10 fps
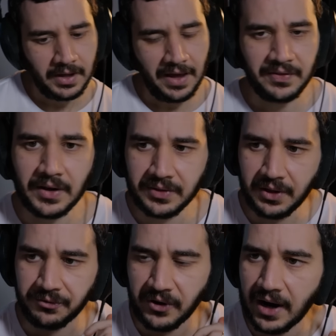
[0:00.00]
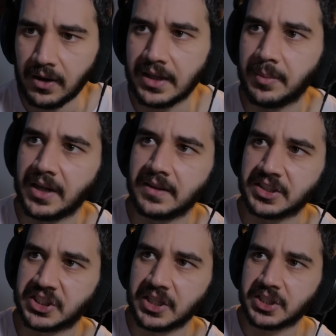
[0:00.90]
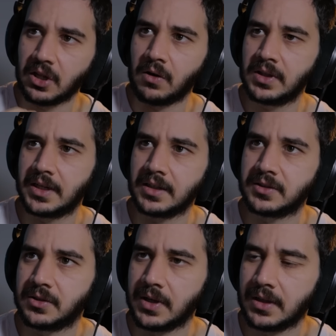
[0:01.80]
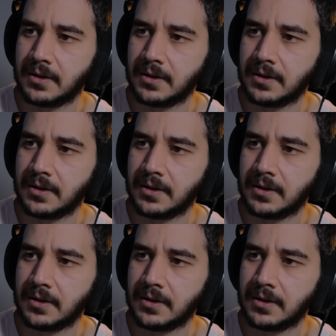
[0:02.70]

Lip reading: And the violin, man, there's such loneliness to it.